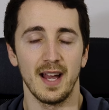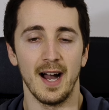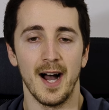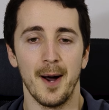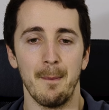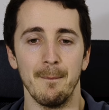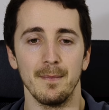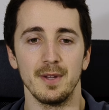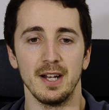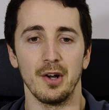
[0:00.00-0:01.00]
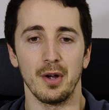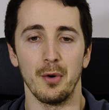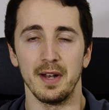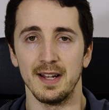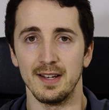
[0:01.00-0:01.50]

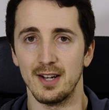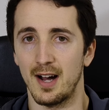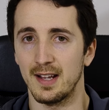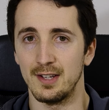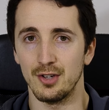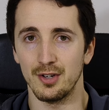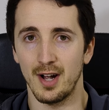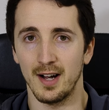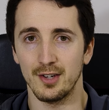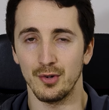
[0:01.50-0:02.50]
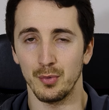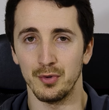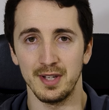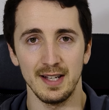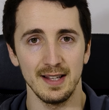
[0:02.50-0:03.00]
Going in, talking to your doctor
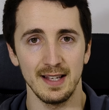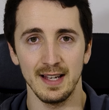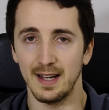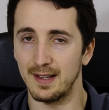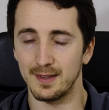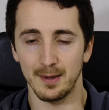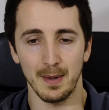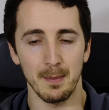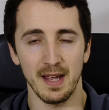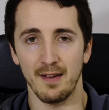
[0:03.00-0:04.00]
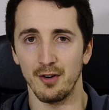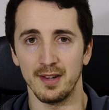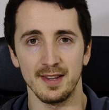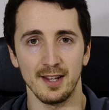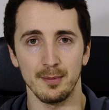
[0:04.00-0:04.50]
routinely, like maybe every
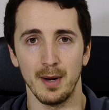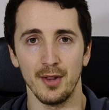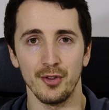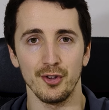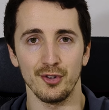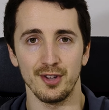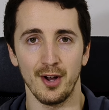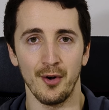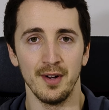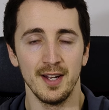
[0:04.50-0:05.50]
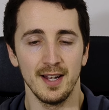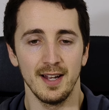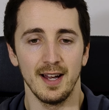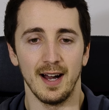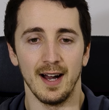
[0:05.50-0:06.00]
6 months or so,
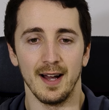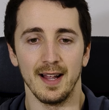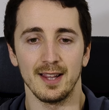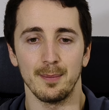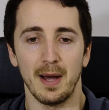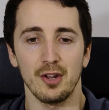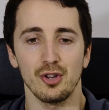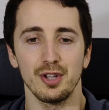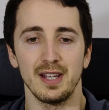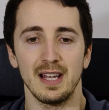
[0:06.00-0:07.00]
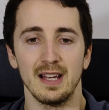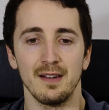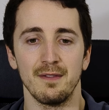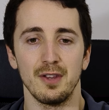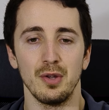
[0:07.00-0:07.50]
especially
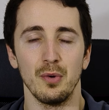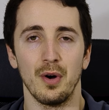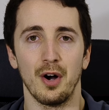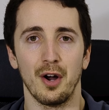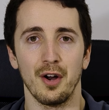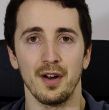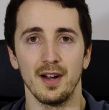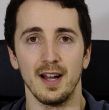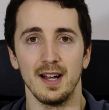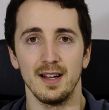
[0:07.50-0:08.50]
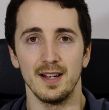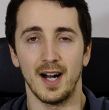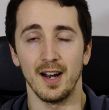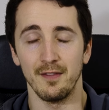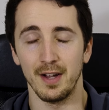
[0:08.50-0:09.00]
if you are
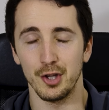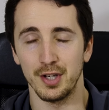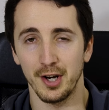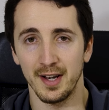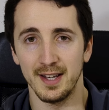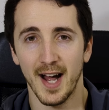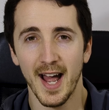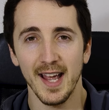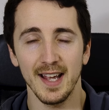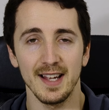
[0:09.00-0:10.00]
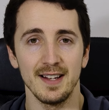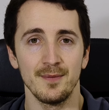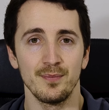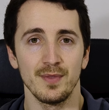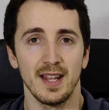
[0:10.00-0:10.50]
on a vegetarian diet,
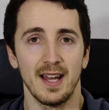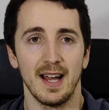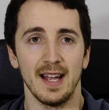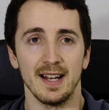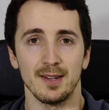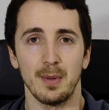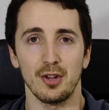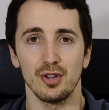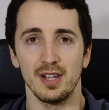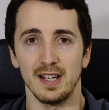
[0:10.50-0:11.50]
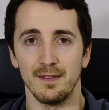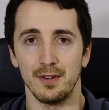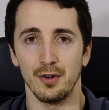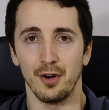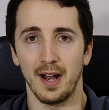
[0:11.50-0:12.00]
And especially if
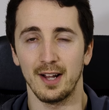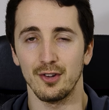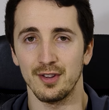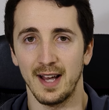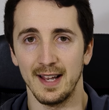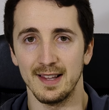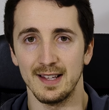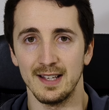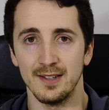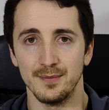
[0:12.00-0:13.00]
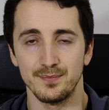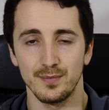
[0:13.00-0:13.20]
you're exercising